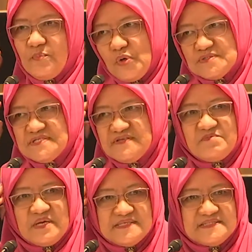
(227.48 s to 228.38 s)
positive
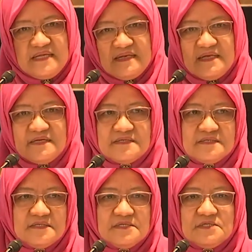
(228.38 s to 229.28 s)
mindset, like
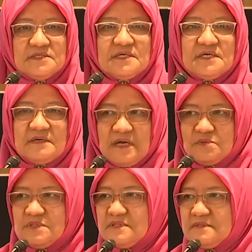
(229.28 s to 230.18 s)

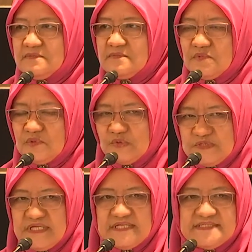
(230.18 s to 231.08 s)
our
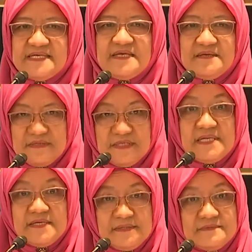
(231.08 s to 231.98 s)
Ustad say
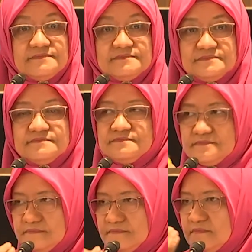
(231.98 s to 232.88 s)
earlier.
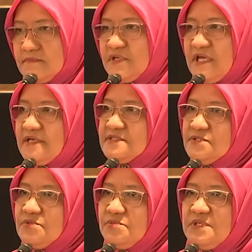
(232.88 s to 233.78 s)
Okay,
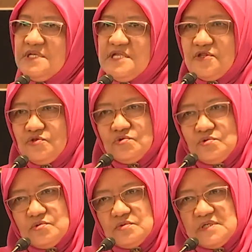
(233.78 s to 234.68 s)
so we need
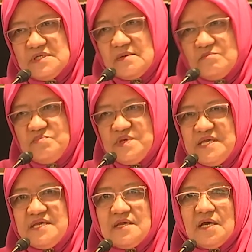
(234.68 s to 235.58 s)
to
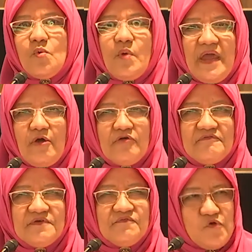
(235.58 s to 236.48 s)
be aware
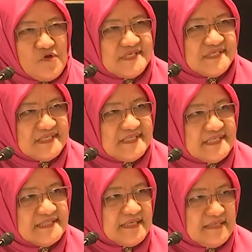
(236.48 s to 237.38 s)
of the voices
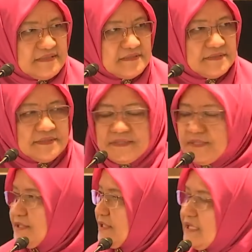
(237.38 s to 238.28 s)
inside
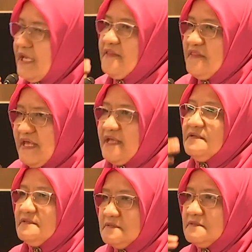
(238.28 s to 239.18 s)
and
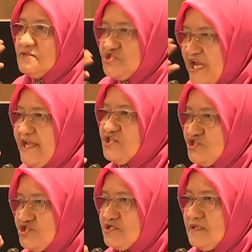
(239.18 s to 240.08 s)
then
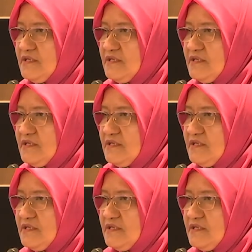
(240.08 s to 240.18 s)
change